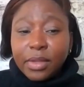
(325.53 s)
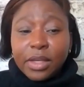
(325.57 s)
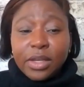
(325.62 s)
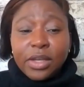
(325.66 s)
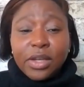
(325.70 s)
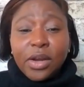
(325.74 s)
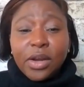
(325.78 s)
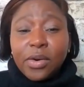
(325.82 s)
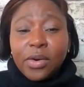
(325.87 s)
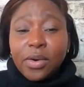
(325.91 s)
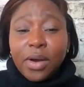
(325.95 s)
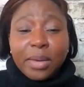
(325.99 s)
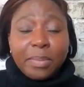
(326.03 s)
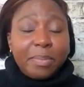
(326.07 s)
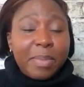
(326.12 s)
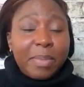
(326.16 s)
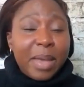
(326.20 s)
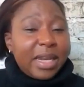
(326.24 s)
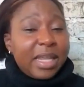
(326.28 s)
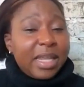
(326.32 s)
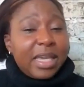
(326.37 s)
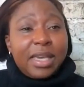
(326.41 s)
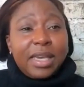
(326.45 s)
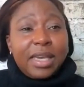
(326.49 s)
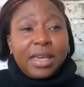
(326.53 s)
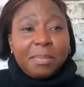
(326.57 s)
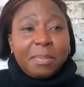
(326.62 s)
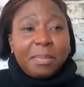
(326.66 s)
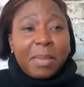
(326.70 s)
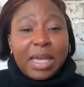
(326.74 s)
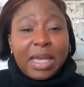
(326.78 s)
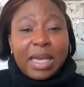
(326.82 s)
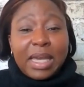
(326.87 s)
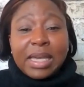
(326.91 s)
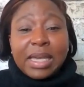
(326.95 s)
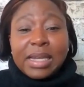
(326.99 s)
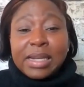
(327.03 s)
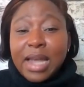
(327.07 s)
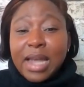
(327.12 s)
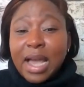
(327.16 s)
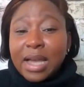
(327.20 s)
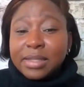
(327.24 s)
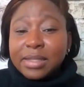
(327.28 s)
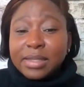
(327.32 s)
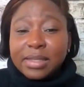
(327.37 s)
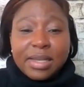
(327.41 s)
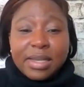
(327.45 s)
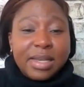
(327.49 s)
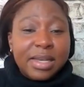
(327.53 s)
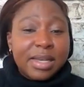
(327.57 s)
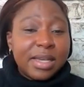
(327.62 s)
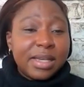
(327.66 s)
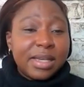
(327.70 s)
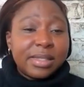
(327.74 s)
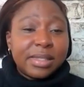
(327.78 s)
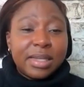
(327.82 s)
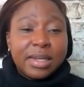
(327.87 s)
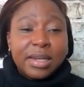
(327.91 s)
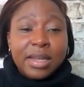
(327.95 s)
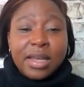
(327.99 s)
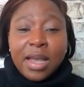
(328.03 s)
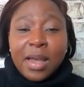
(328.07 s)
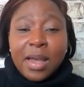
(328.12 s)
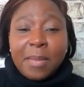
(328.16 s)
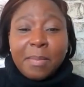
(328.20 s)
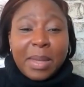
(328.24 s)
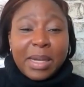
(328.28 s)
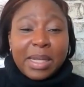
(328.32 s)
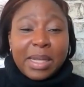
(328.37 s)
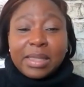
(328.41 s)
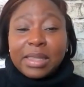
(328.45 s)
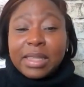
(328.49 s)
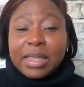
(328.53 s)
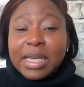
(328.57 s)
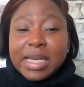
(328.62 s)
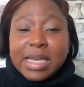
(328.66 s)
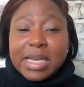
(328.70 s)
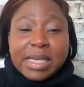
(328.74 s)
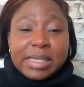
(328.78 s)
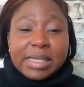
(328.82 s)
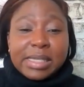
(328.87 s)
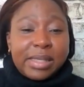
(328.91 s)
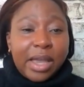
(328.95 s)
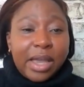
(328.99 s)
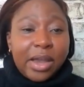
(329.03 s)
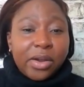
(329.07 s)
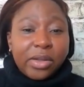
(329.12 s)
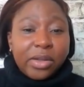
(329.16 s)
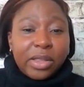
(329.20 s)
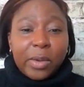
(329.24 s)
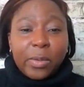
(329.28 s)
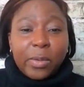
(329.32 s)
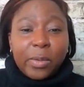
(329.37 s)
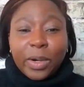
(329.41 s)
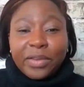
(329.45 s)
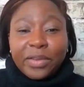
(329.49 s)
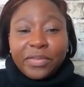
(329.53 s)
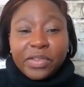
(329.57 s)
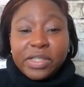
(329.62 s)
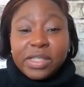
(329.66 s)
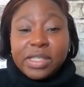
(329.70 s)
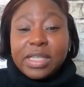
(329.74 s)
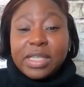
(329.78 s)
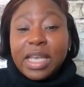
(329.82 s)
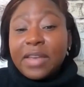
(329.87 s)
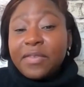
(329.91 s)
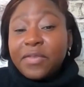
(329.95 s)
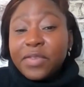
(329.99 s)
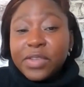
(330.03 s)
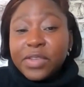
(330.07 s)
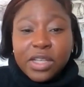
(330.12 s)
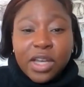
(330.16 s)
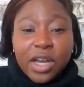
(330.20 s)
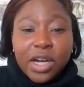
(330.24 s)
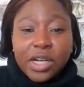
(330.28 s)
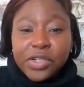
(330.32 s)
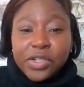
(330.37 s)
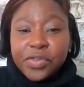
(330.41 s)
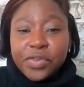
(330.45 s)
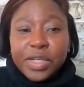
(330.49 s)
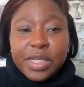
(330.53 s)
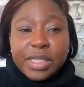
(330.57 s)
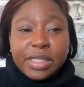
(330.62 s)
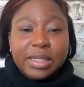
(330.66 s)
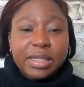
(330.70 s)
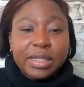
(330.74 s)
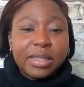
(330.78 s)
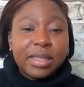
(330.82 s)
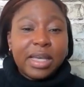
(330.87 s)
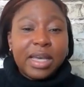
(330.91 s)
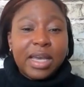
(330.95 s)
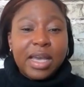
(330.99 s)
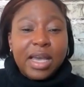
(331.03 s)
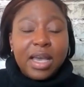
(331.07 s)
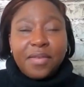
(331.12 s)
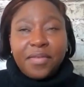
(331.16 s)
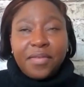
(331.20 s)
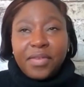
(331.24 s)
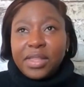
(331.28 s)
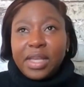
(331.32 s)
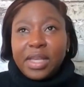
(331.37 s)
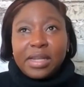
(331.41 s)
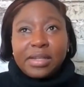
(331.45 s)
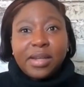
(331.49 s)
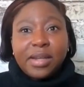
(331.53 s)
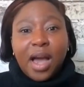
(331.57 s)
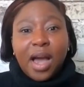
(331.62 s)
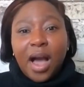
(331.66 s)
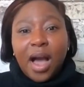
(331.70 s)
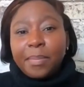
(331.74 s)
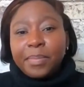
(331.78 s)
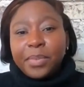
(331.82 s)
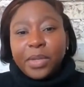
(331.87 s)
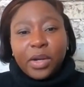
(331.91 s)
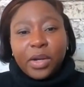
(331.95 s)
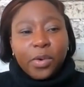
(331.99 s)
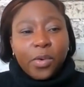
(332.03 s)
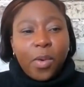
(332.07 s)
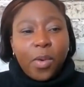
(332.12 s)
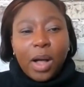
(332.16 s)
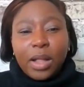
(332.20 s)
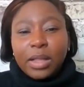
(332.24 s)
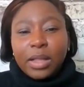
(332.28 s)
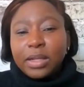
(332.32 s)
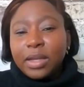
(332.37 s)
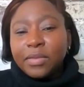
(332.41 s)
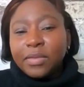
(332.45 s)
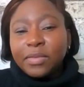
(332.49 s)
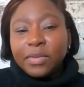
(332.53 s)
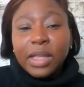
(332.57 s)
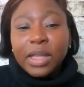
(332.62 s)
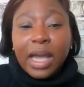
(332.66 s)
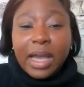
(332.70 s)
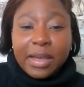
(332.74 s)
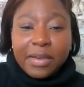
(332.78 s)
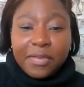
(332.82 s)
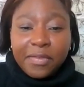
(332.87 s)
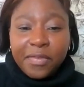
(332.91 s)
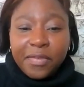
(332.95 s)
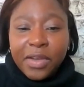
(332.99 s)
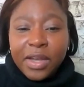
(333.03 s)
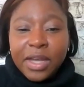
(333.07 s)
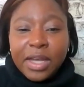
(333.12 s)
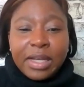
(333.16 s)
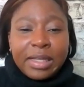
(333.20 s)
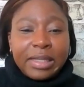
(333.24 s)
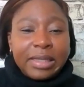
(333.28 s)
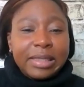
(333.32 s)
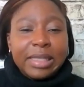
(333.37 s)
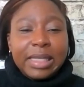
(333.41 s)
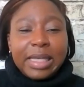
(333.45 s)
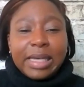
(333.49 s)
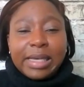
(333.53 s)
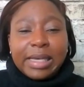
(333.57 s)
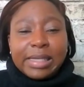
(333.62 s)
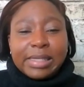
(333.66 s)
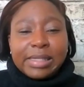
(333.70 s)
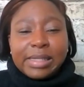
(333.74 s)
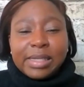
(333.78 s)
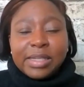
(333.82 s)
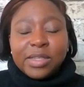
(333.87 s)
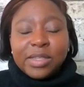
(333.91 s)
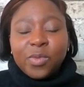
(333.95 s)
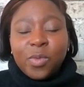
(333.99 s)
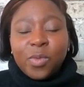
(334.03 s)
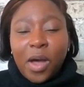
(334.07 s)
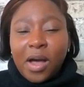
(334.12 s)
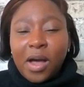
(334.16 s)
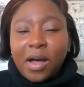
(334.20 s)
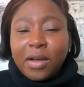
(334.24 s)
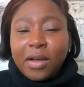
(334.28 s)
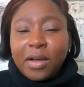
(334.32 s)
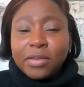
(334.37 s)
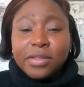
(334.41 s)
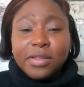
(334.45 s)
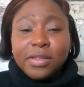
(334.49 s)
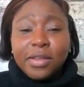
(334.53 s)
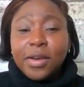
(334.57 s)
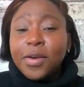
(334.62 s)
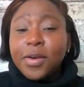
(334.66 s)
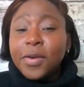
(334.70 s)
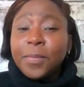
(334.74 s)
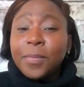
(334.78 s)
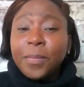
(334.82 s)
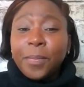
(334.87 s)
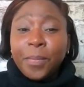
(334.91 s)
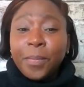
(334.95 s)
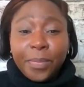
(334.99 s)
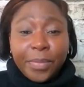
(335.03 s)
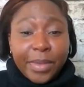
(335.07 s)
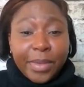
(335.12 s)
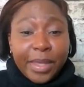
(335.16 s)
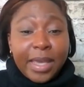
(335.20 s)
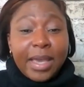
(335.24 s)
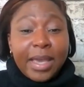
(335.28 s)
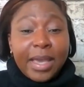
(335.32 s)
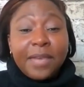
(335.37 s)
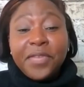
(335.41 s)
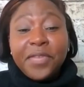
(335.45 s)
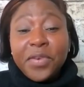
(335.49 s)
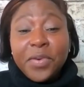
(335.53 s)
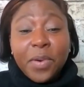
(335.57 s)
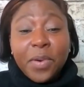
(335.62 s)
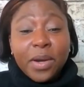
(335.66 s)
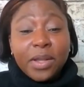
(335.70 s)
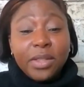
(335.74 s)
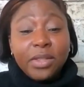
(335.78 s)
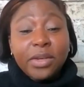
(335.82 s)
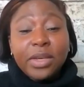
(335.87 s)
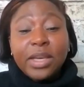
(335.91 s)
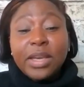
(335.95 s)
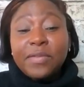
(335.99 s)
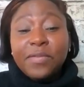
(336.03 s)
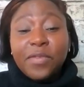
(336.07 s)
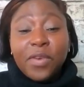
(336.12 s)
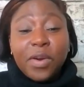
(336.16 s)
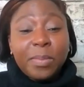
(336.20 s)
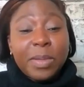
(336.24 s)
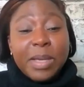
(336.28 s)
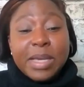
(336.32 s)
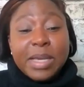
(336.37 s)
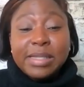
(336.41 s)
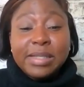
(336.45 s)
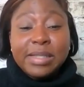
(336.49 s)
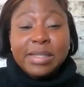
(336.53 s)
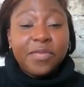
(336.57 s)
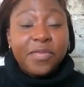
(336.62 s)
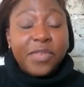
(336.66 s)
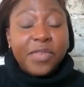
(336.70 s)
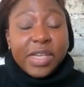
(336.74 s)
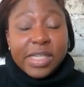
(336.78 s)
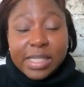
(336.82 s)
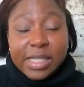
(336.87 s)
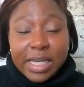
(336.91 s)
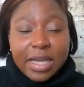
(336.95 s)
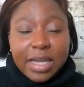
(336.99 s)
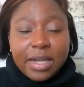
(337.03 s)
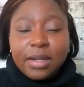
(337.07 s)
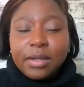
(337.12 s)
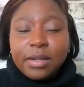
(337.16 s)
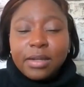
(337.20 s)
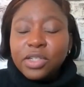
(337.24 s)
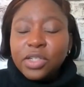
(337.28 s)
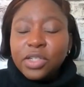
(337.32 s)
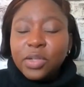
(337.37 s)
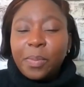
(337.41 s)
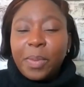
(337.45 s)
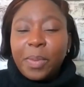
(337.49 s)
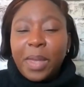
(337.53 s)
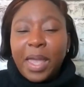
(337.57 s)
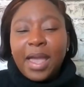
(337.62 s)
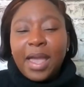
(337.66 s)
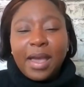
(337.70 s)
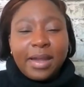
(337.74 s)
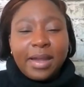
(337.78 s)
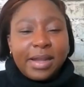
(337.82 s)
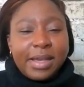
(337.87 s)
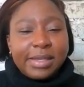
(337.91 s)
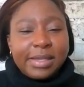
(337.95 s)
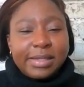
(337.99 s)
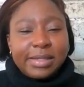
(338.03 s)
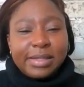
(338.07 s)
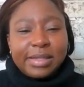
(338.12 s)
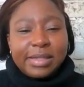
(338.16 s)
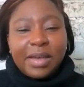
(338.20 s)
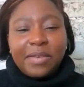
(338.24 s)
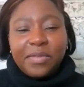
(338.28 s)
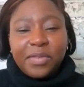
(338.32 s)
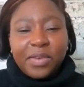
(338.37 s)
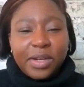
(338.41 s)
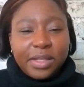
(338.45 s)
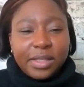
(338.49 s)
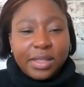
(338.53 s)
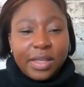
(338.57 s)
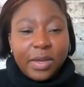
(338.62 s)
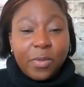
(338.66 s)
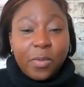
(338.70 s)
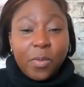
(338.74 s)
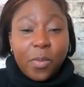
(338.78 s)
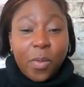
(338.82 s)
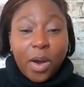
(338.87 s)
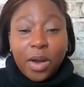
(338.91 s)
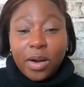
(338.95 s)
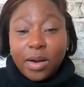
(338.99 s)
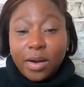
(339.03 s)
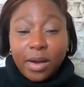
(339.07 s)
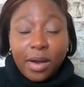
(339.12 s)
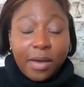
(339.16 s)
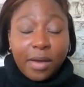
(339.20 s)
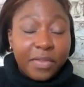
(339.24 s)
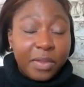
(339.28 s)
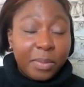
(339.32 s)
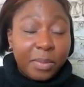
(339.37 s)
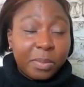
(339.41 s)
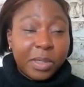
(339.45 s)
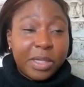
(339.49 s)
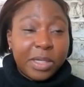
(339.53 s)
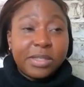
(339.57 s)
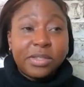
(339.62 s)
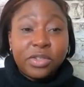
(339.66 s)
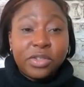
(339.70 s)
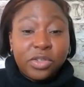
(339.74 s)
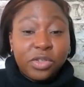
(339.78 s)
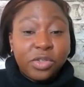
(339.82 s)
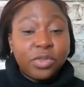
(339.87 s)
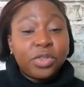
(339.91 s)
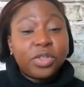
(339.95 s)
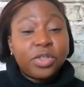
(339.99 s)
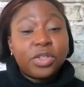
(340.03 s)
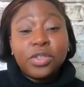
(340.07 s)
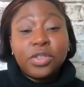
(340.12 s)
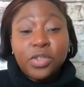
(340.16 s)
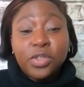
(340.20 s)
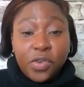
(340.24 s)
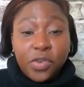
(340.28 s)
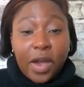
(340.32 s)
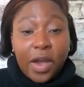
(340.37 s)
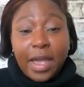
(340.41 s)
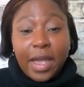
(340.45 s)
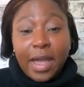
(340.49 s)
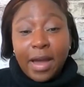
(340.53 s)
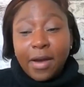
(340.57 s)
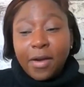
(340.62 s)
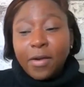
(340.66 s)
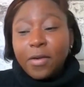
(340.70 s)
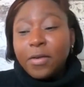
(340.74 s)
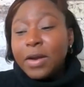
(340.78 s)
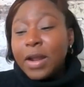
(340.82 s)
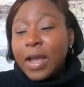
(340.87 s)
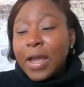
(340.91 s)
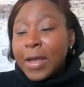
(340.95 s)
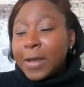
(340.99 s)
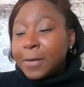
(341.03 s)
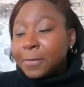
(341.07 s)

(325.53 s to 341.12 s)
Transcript: on many, many indexes and many lists, they are like one of the safest countries to live, and they top, quality of life lists as well. So if you are looking for a place to visit, Japan is definitely one of the places you should try out.